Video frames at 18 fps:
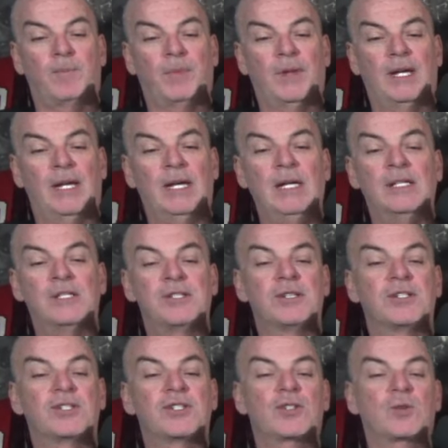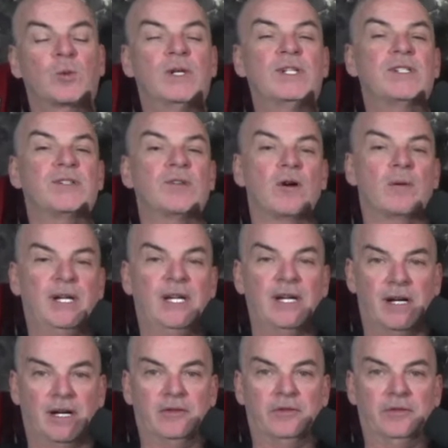He is the Swiss Army
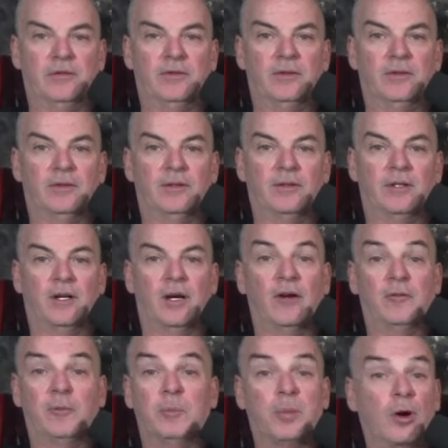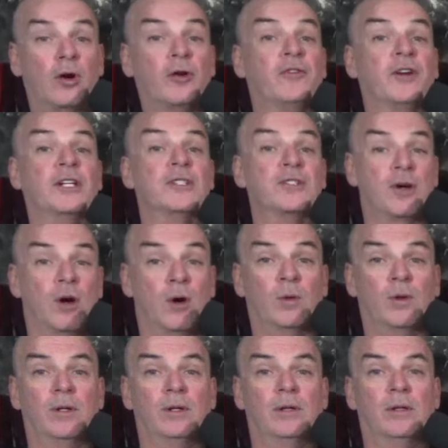knife of perfect tone.